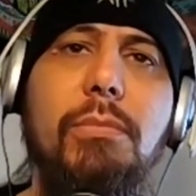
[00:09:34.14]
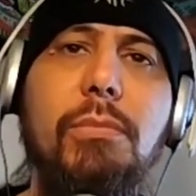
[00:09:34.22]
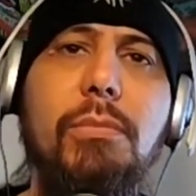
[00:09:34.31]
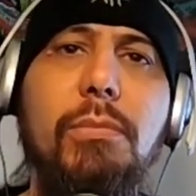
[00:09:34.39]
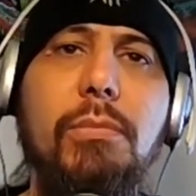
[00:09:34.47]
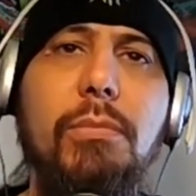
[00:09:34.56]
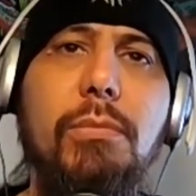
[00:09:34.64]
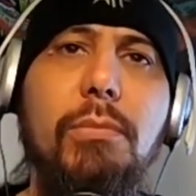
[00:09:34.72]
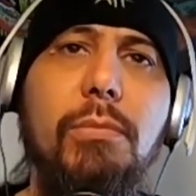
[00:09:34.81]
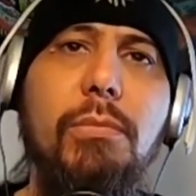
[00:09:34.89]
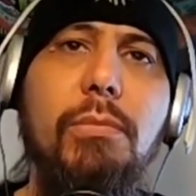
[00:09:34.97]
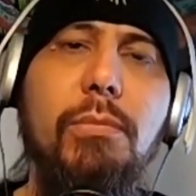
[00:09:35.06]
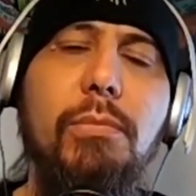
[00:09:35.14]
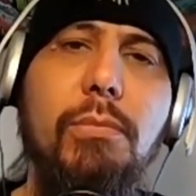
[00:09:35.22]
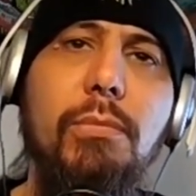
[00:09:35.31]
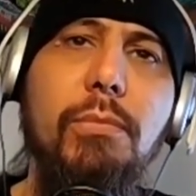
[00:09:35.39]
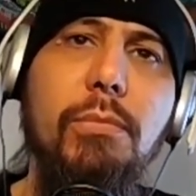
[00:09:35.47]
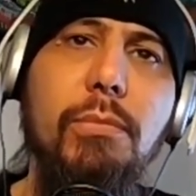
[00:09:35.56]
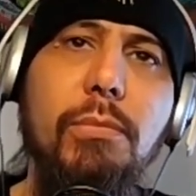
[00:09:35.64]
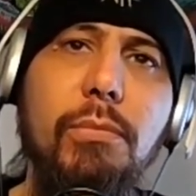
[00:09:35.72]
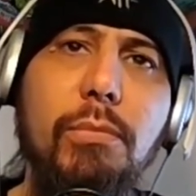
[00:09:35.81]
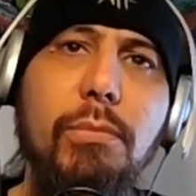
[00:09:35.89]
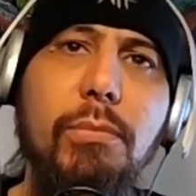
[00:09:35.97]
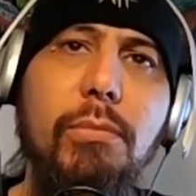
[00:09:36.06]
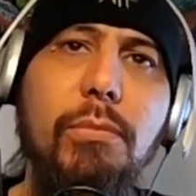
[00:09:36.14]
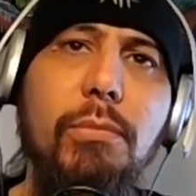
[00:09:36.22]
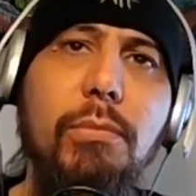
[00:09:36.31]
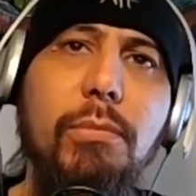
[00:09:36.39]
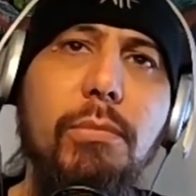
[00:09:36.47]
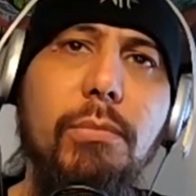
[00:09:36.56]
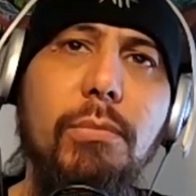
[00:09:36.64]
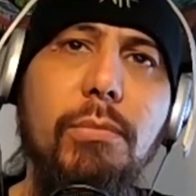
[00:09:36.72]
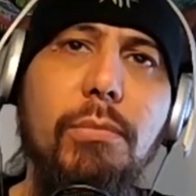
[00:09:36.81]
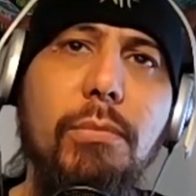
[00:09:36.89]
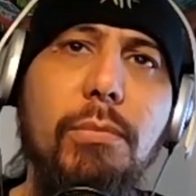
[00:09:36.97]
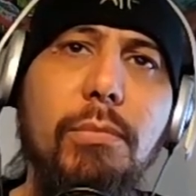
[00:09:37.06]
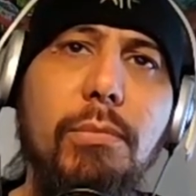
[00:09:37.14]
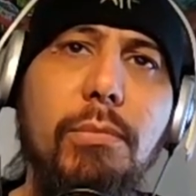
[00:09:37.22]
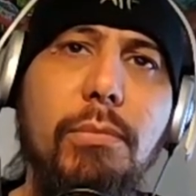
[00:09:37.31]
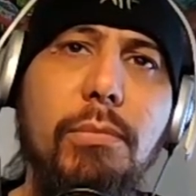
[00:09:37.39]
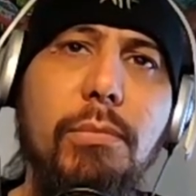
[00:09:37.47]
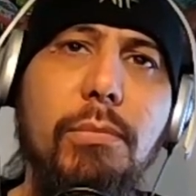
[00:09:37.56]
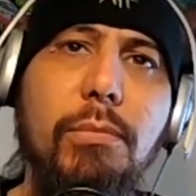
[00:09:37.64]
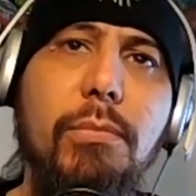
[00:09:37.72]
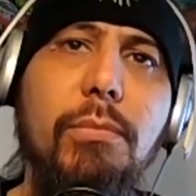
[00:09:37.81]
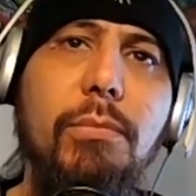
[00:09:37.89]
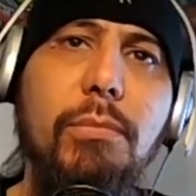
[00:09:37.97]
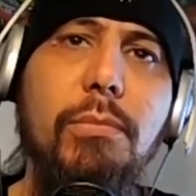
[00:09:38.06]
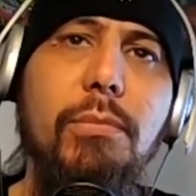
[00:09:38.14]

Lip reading: [no speech]